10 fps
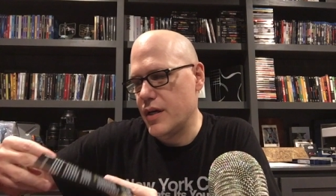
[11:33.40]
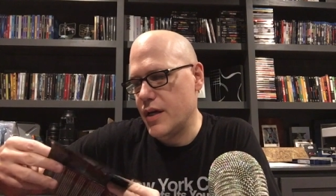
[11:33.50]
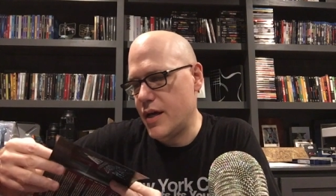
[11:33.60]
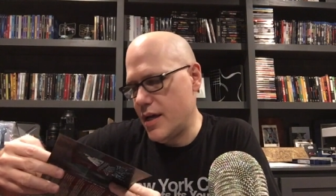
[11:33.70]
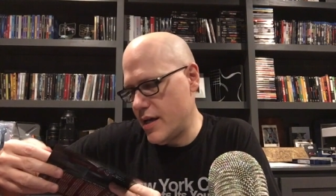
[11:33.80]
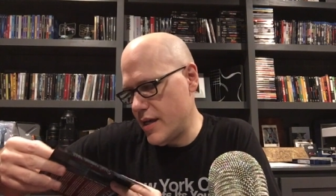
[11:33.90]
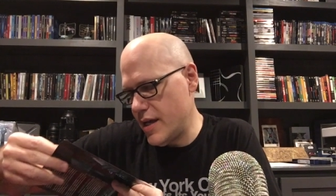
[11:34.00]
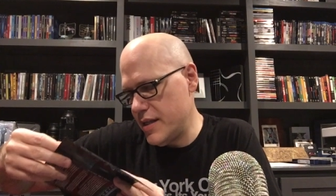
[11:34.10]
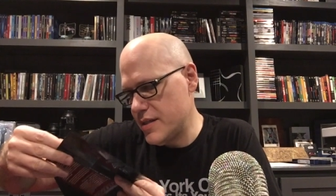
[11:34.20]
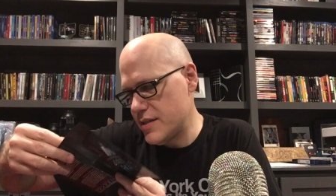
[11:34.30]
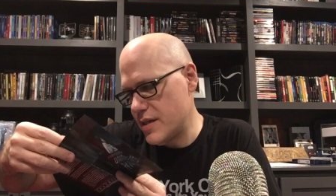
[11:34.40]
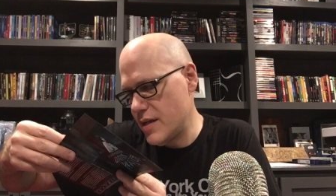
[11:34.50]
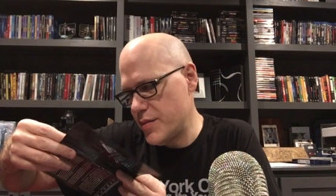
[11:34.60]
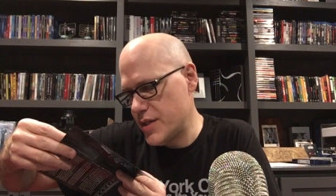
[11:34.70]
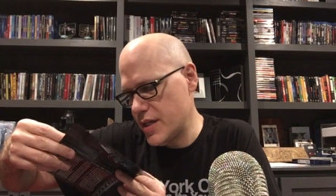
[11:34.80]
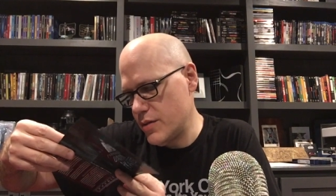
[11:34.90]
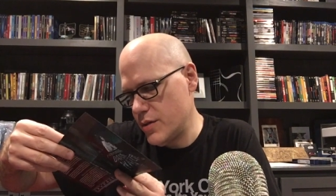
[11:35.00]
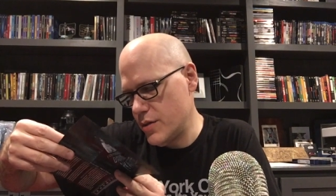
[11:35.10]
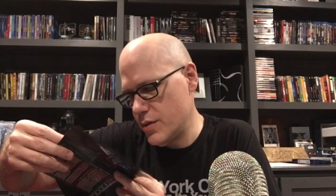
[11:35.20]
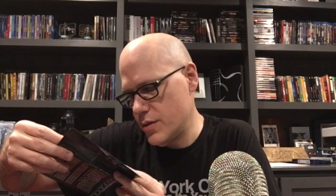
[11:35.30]
Uh, in this uh,
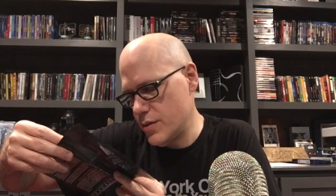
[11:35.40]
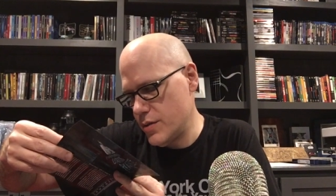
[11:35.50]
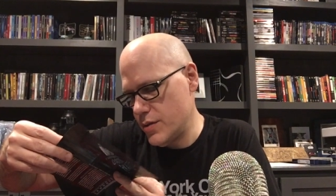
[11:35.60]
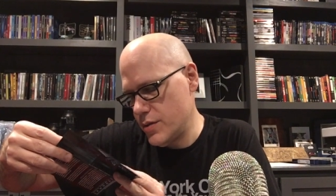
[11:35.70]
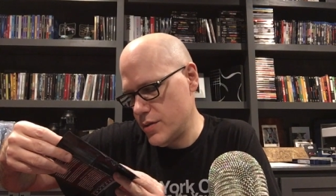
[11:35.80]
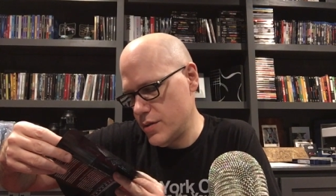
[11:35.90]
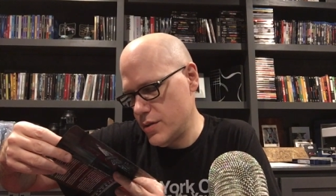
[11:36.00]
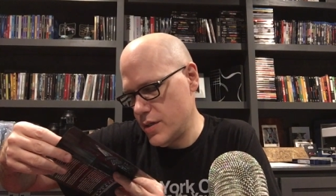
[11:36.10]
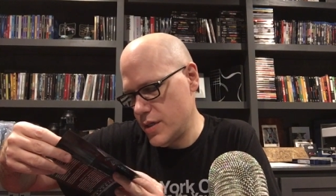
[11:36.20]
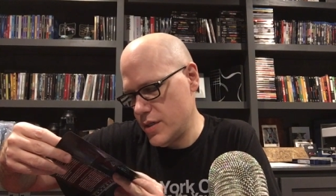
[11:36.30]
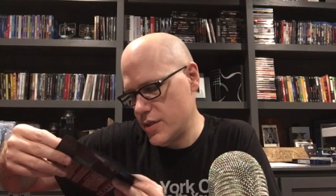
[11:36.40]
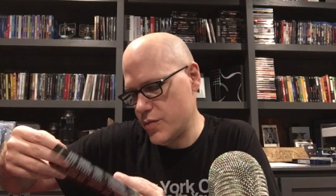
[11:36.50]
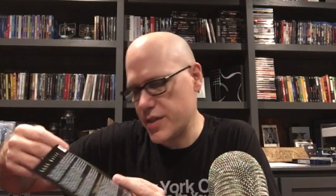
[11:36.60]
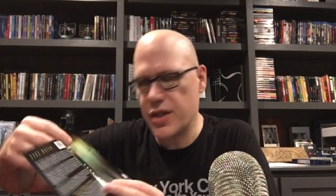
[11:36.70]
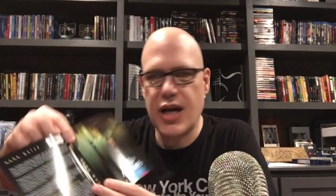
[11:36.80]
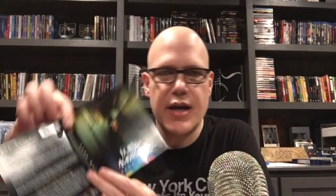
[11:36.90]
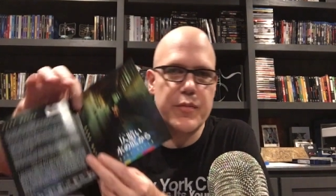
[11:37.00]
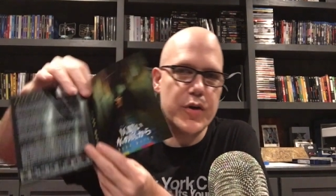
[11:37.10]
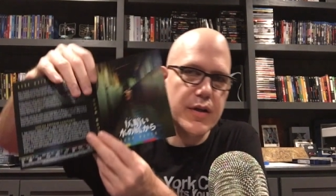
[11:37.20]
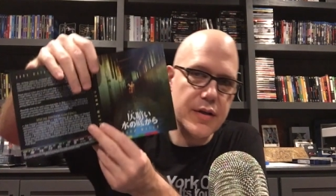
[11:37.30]
particular uh, situation, I'm
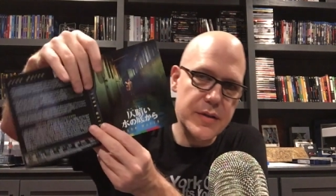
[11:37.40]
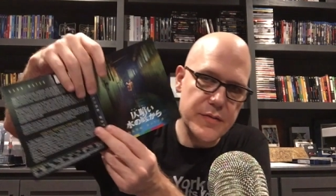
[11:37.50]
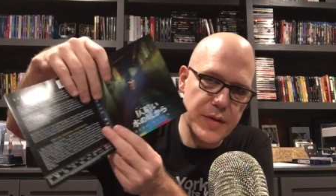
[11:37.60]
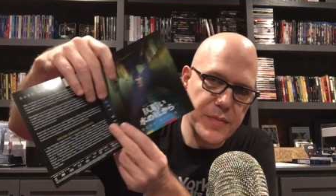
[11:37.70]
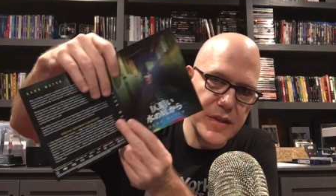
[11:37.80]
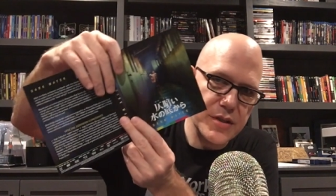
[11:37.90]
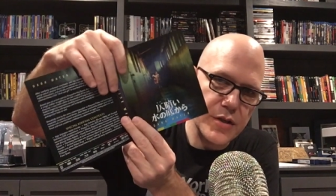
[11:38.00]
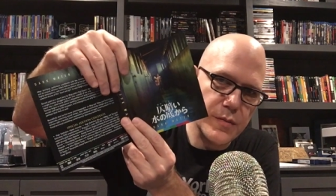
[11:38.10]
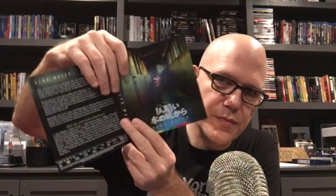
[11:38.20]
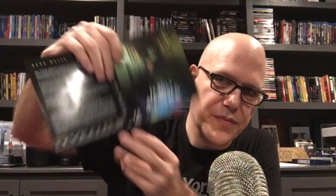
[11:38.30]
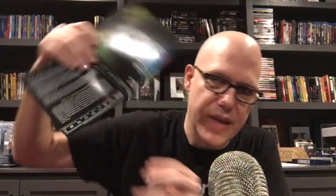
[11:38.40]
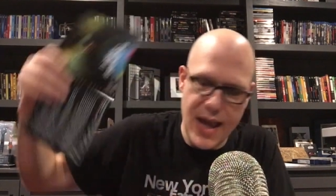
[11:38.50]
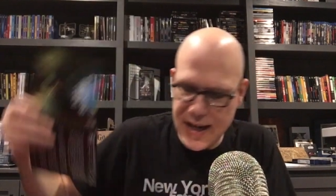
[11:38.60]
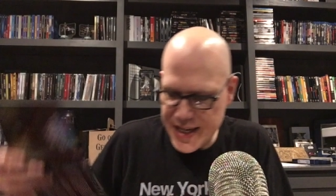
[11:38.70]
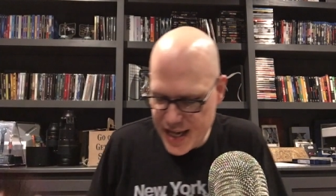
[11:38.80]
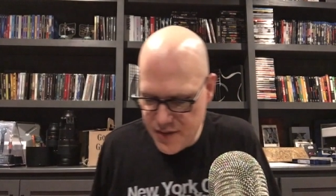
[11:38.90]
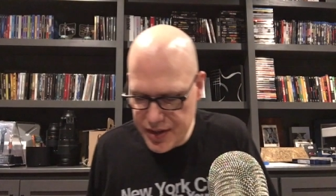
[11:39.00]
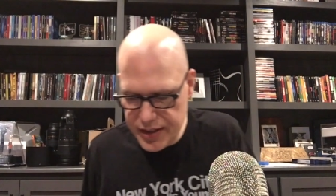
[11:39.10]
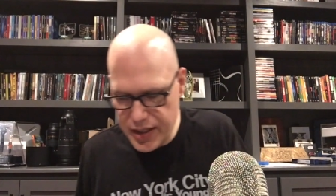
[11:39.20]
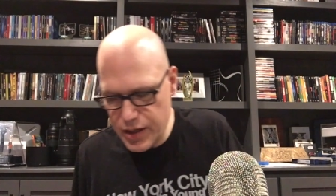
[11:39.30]
going to flip this too. I like
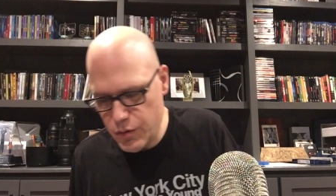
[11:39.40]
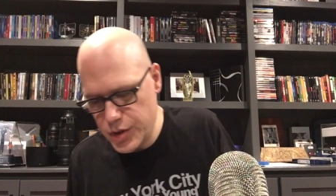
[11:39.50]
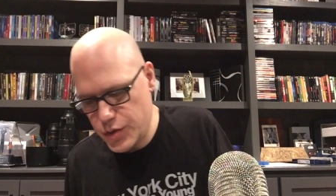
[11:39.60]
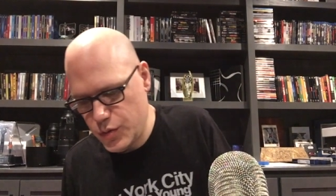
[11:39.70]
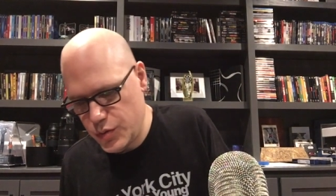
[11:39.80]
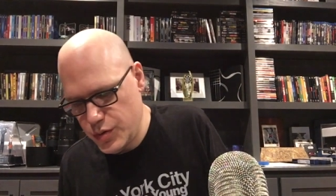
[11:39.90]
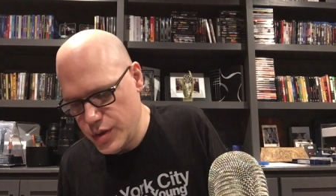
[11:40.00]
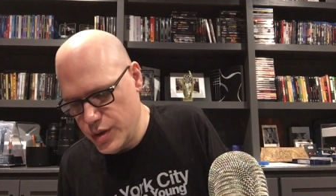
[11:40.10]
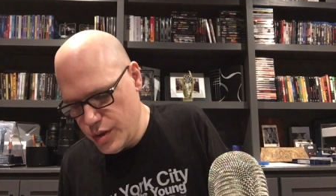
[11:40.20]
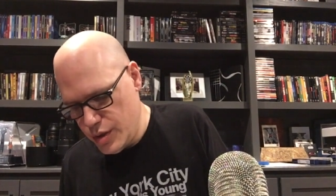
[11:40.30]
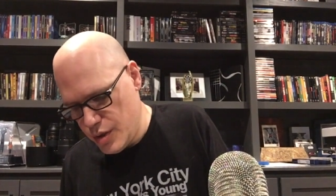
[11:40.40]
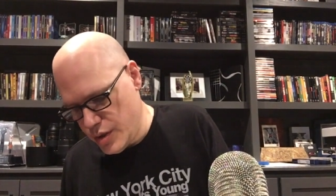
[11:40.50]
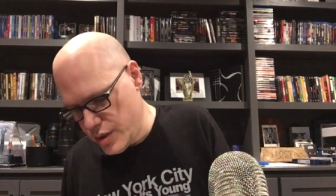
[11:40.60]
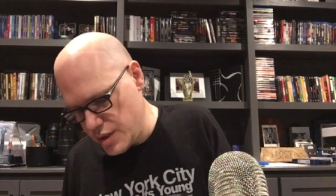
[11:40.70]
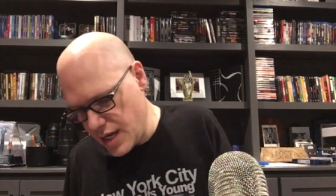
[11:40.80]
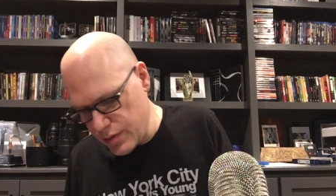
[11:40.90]
having the original title